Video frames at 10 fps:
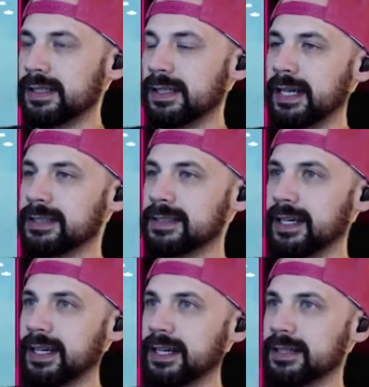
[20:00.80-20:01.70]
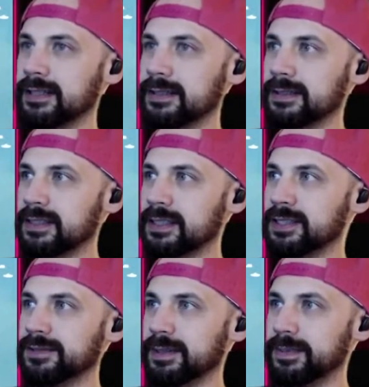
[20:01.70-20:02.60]
Let's
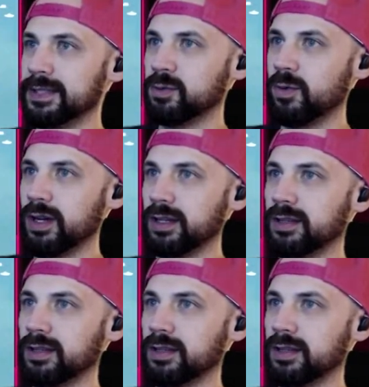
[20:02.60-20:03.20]
flip this 1.